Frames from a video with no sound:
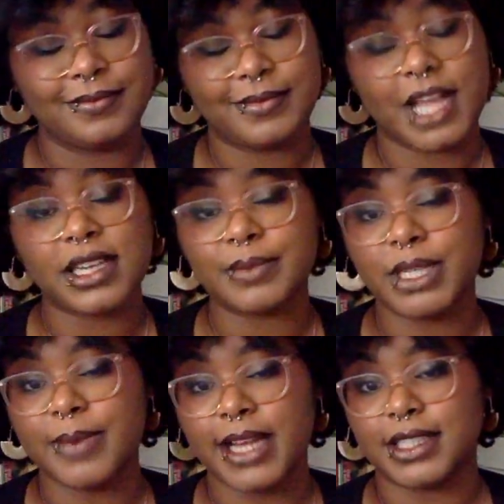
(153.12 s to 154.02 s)
Not as
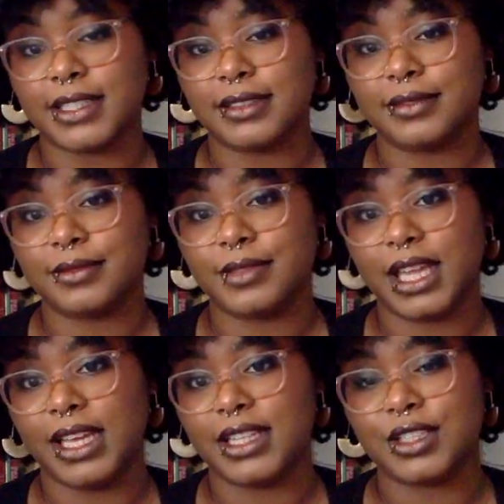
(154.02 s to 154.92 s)
much magic.
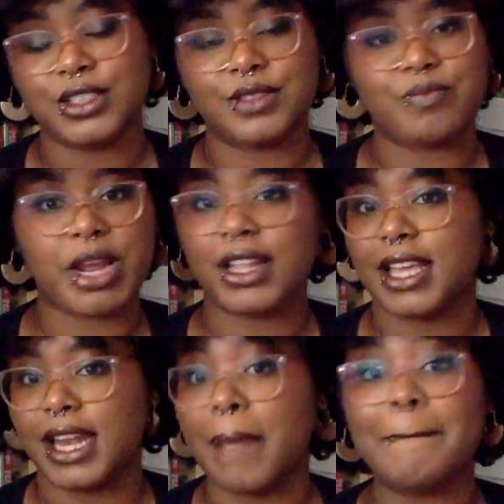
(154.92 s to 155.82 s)
Like, there's barely
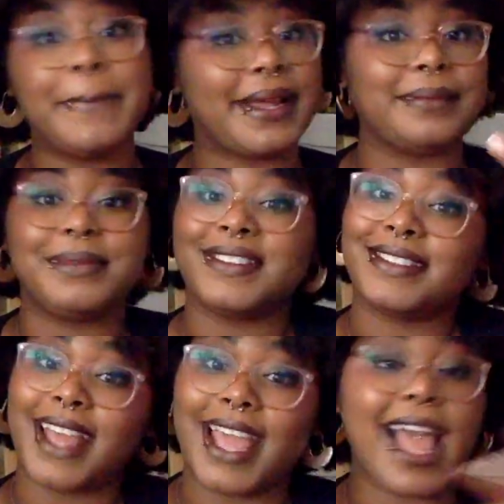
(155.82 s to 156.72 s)
any, but I'm just
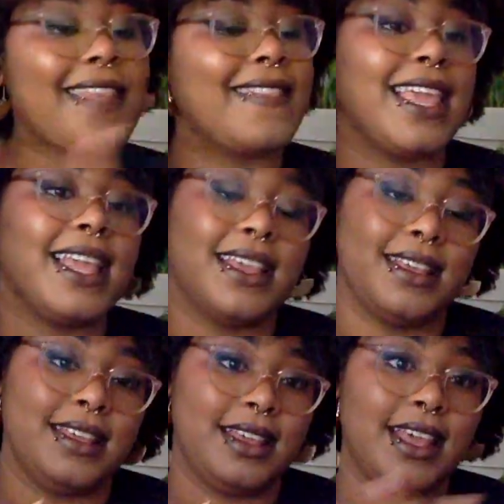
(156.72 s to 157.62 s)
saying, I think
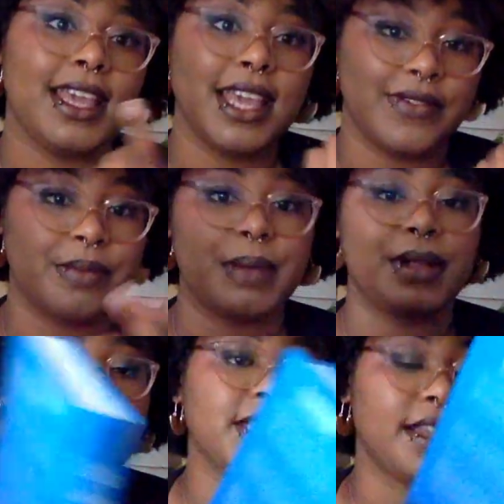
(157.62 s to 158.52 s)
even people
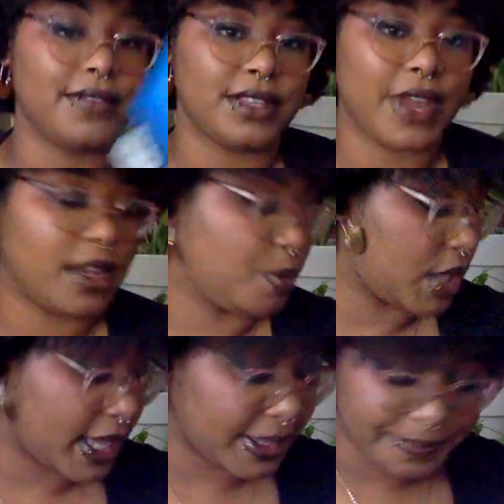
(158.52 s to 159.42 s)
outside of this fandom will
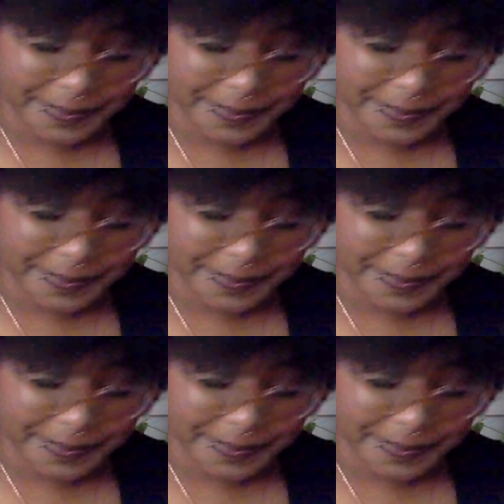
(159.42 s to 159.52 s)
like it.